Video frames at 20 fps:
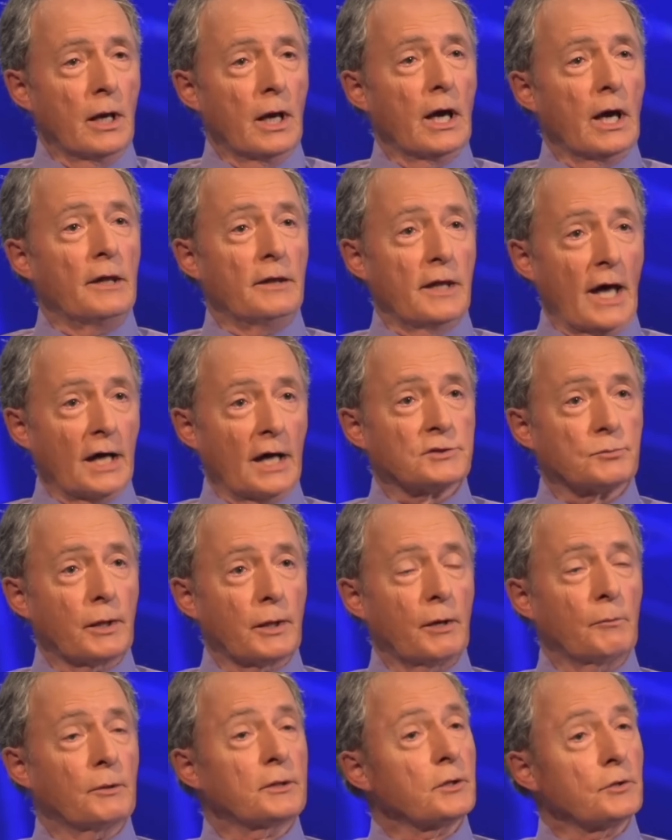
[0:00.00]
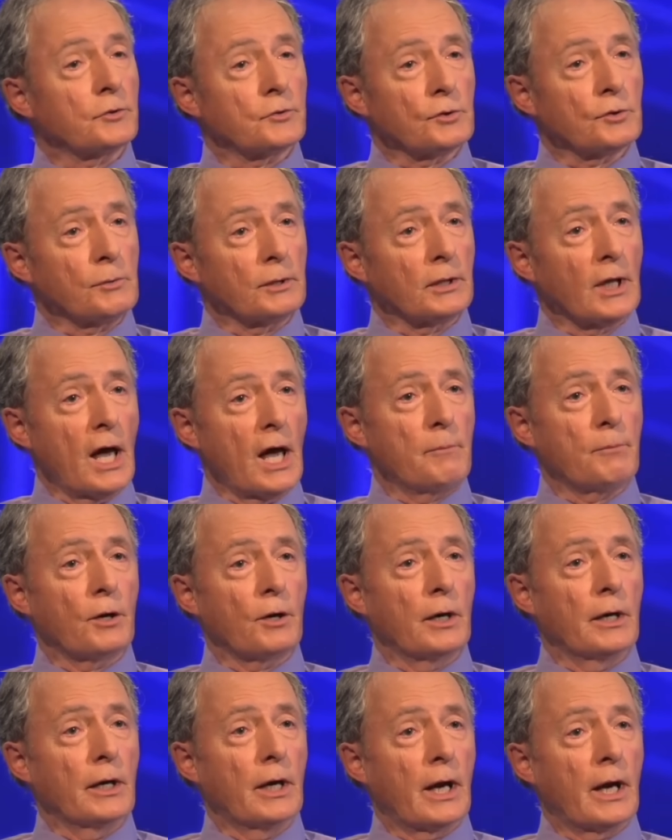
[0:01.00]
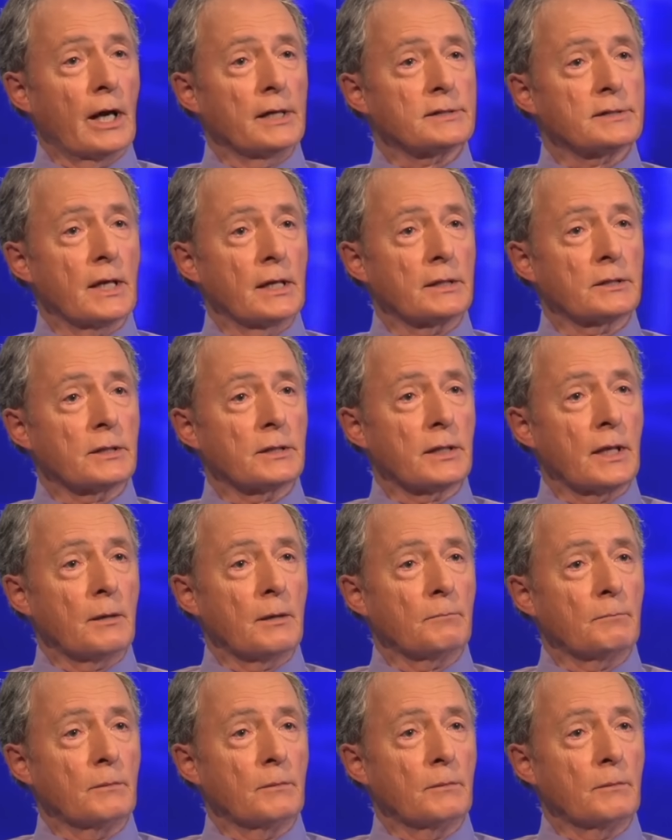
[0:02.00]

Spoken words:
And that's when I went to the Truman Library and I said to them,